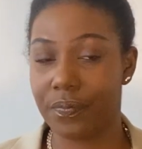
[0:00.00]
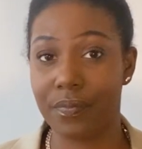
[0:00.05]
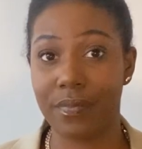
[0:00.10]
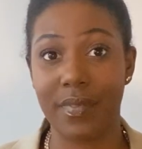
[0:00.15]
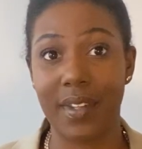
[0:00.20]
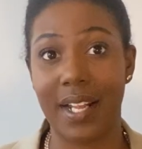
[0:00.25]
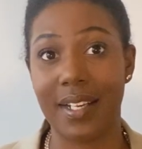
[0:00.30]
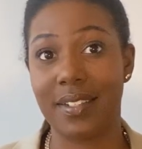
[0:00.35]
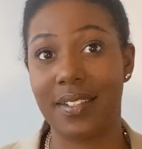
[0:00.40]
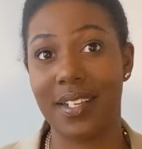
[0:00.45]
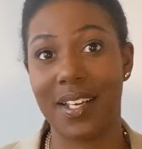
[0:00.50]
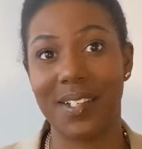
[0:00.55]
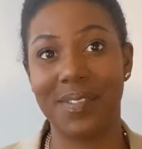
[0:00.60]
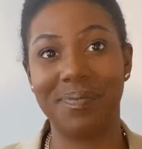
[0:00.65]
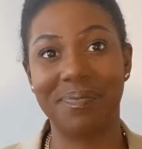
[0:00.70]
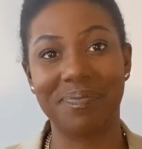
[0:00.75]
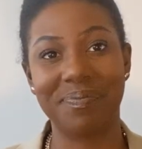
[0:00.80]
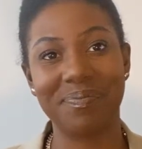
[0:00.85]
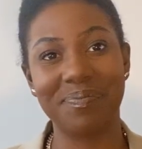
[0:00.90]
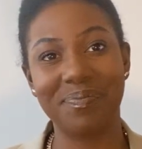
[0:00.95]
that's it.
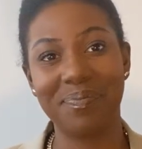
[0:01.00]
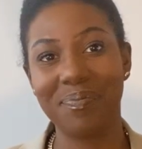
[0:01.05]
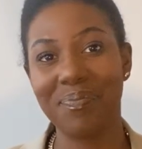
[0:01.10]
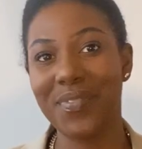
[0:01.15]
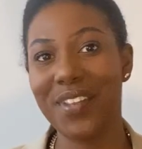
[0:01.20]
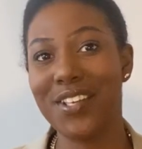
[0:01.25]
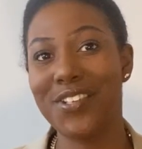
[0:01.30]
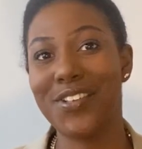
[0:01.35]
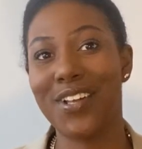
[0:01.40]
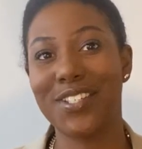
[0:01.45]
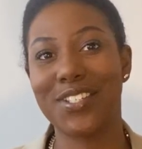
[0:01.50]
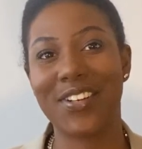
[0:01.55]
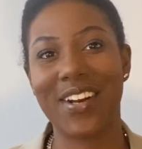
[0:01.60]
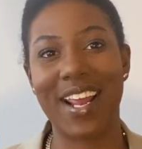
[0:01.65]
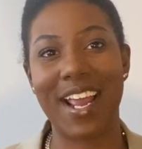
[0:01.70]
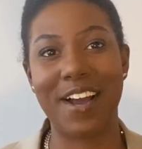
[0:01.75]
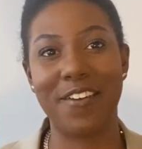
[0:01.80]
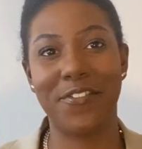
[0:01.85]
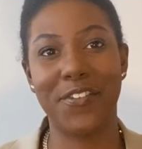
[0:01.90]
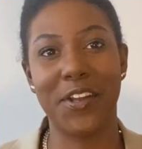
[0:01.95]
So that's what I
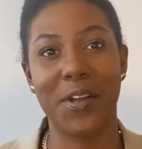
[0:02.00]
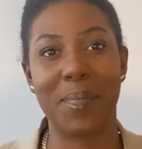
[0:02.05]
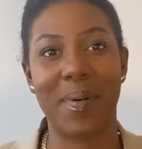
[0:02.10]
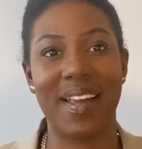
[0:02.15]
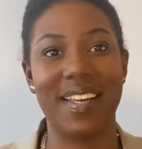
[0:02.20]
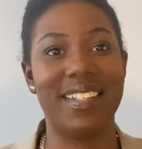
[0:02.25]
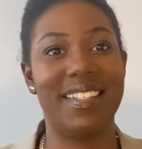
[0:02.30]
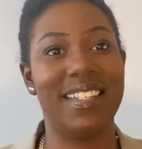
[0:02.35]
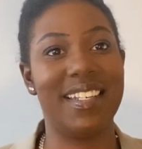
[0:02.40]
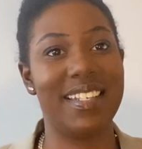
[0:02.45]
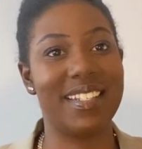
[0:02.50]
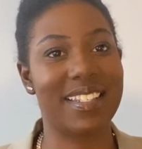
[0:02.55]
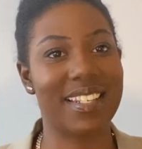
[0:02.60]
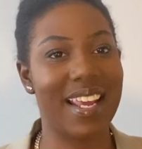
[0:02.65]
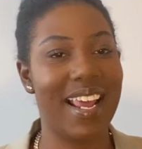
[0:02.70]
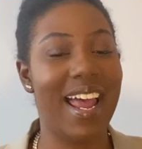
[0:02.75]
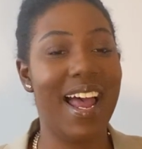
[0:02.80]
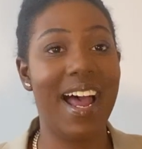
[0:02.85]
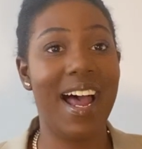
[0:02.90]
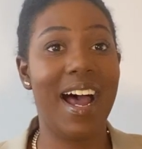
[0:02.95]
have for you, Pisces.
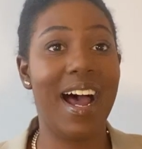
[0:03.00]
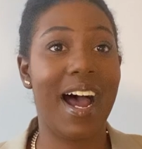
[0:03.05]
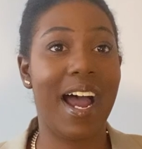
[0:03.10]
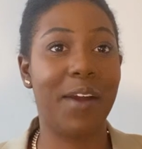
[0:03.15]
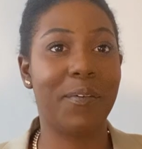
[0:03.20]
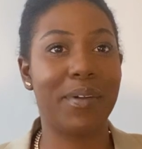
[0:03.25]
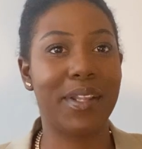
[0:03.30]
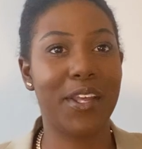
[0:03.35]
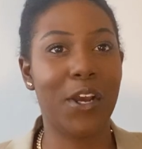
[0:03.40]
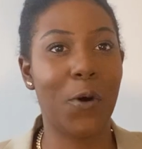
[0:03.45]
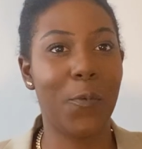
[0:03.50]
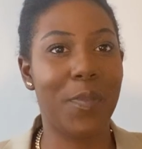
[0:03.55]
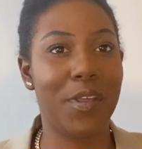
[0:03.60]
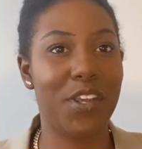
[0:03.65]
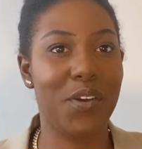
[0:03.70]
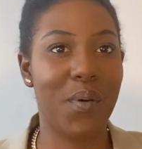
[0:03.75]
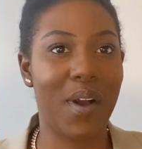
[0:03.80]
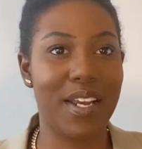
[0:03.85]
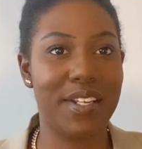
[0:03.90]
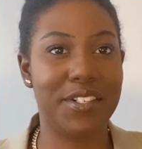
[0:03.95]
I really hope that you
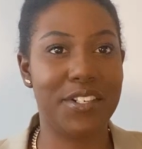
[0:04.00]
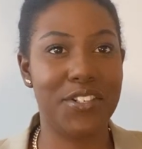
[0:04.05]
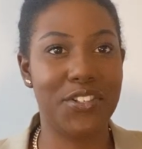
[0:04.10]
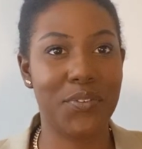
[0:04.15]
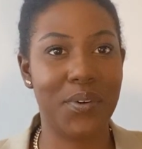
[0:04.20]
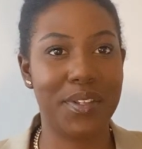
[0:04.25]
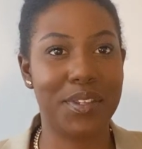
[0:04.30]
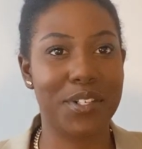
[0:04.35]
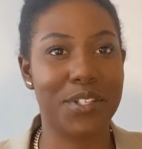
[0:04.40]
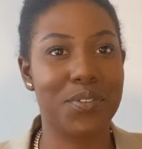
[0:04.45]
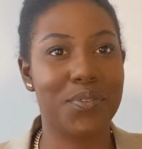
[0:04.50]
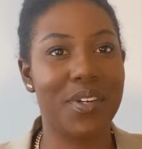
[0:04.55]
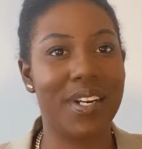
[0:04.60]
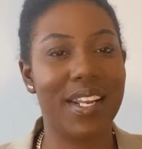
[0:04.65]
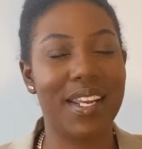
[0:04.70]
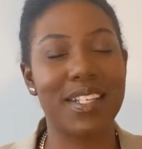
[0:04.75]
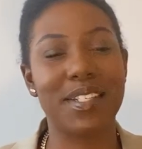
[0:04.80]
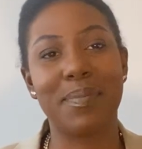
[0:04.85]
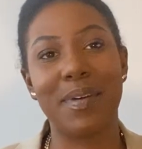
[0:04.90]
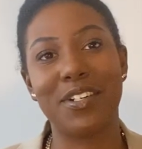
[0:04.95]
guys enjoyed this
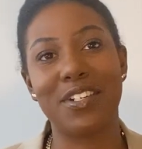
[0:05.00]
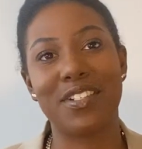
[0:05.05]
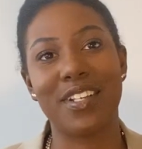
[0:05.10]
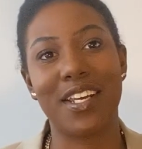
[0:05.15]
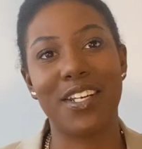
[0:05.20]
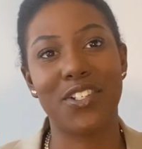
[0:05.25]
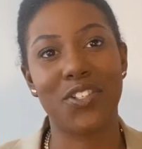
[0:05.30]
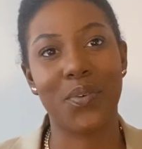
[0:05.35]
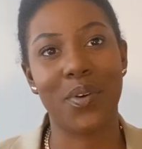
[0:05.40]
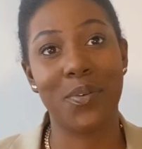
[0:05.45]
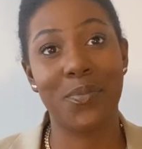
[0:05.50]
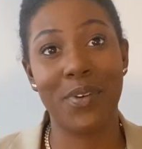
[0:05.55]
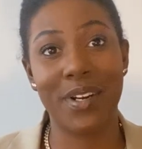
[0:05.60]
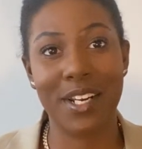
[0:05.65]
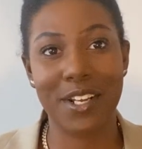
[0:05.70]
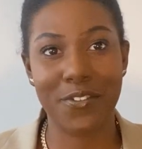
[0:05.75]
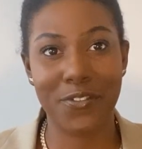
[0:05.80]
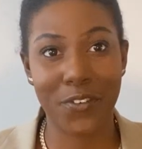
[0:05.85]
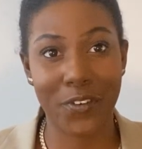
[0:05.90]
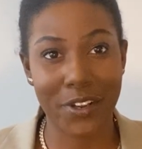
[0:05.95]
reading as much as I enjoyed
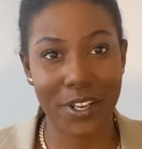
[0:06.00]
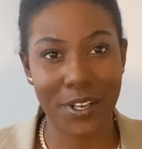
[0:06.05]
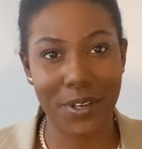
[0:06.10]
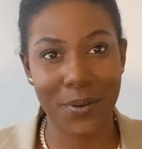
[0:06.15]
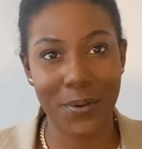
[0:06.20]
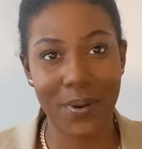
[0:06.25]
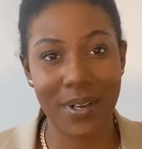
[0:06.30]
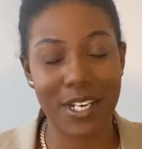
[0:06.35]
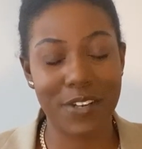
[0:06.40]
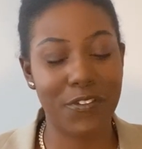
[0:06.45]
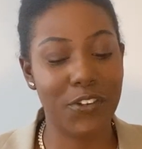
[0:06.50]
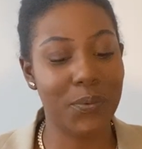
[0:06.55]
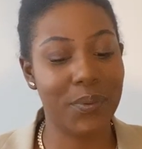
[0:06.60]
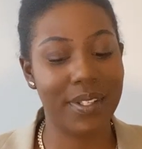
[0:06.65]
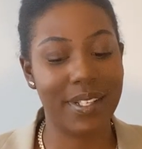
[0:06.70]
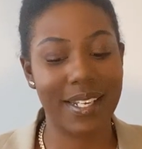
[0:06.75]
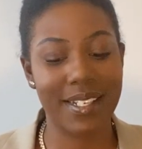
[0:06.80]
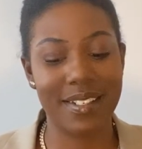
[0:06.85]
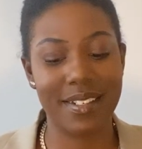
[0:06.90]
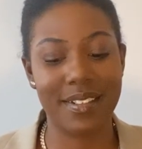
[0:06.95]
reading for you. And if you would
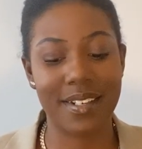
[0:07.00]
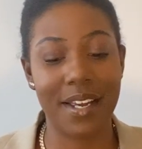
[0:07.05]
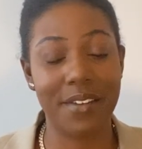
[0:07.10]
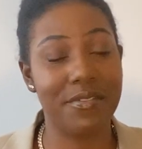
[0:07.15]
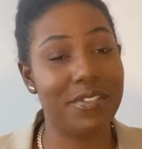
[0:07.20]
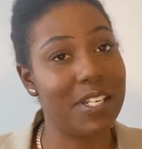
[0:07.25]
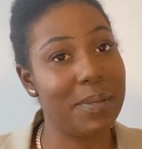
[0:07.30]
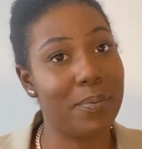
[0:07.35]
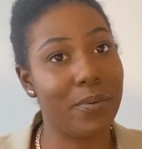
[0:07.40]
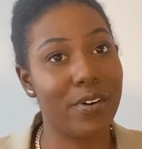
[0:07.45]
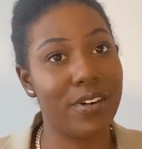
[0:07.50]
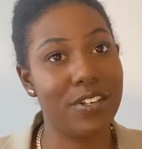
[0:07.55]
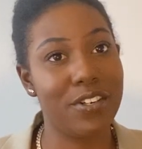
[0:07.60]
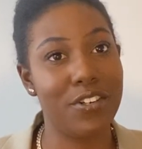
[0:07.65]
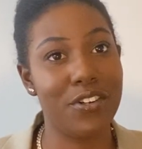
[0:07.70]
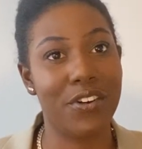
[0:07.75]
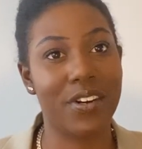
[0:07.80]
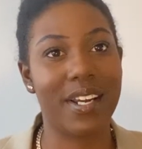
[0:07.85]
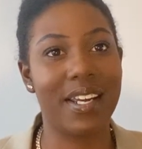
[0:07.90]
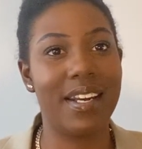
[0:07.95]
like to dive deeper into
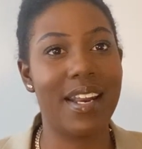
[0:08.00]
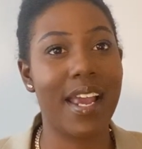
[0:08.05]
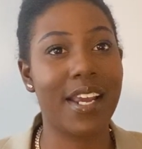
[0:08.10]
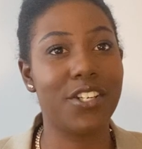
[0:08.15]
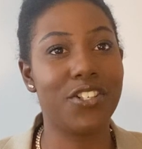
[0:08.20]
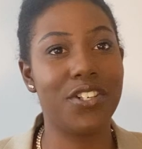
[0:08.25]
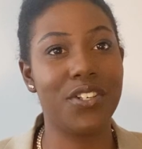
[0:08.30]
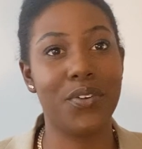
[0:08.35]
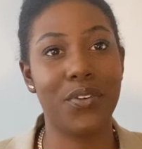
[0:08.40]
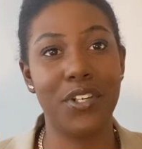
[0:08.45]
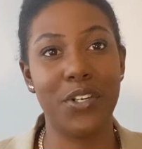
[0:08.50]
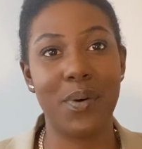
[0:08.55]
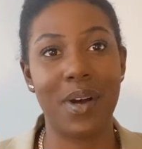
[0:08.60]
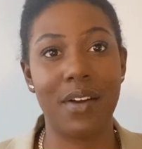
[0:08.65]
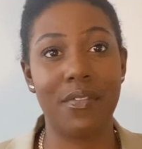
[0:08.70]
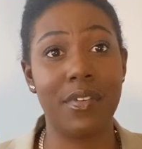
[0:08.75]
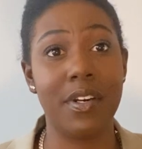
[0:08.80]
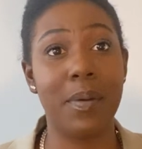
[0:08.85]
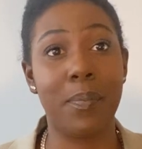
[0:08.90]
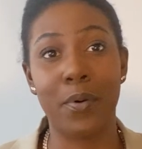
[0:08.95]
your connection, or you
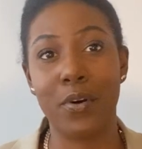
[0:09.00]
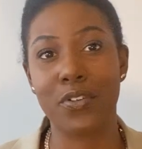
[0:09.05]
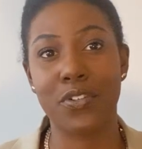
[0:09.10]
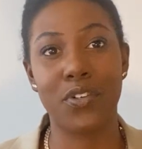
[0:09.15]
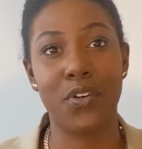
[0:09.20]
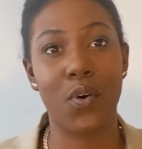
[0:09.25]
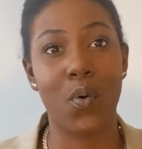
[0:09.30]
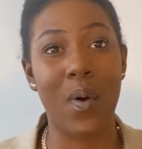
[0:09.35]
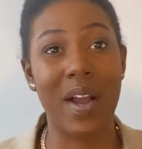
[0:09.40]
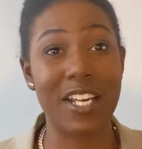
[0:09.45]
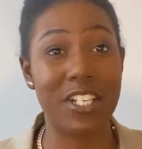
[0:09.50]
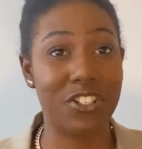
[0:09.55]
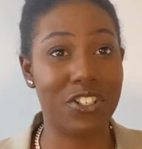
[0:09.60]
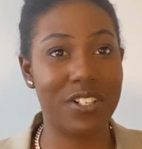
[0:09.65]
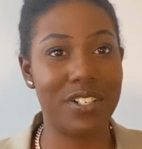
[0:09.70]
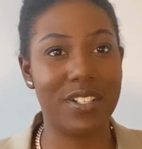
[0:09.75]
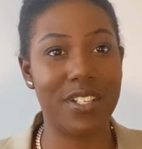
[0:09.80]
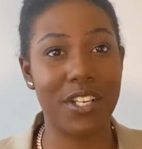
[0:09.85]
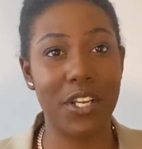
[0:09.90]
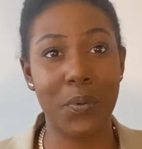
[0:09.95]
have any personal
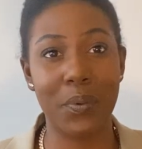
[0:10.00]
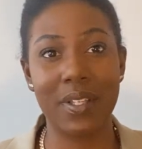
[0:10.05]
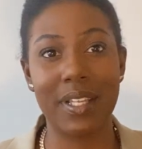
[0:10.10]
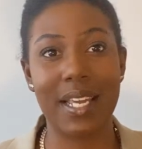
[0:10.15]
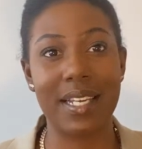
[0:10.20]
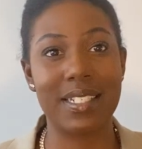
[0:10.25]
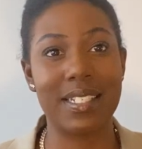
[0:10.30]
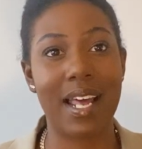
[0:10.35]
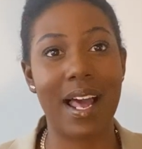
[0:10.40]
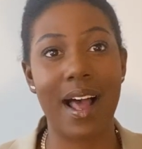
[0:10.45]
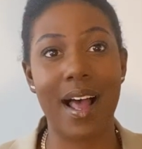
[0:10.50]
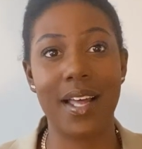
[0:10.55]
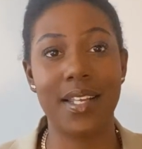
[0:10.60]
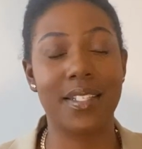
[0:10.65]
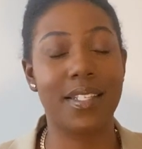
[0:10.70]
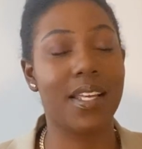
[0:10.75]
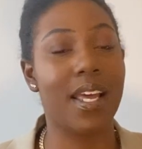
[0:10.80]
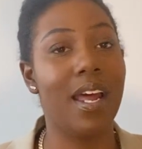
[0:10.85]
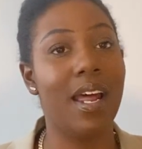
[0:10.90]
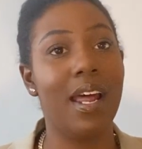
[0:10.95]
questions that you would like to
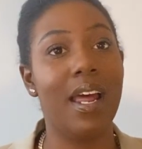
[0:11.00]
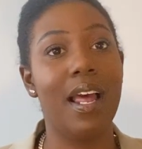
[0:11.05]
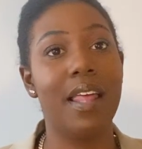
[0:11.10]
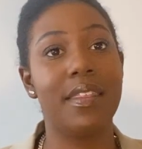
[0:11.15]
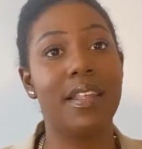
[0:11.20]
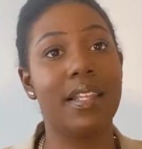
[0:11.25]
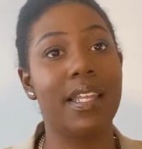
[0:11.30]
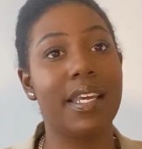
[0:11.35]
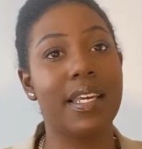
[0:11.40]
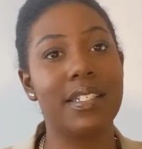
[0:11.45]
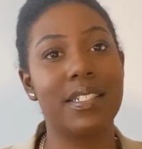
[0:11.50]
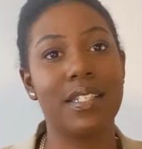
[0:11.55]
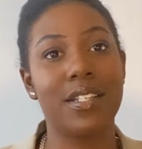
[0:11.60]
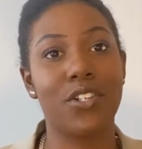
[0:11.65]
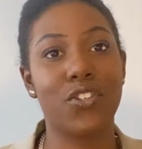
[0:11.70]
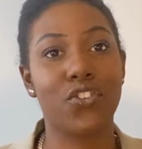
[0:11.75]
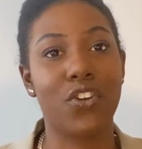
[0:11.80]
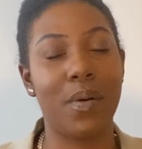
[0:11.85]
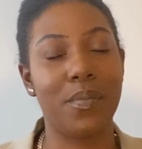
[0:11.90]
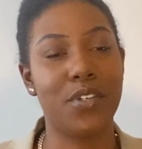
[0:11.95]
ask, the link is in the
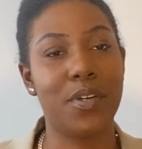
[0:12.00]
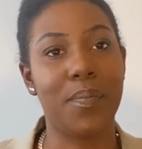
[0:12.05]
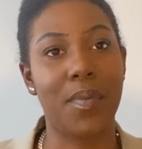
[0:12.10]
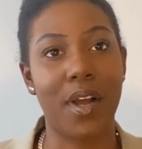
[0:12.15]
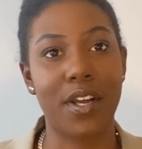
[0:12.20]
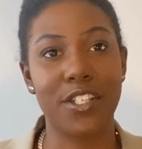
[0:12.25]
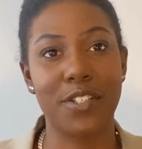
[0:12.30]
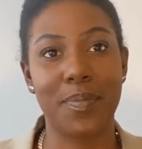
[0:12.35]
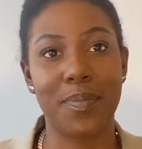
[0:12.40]
description box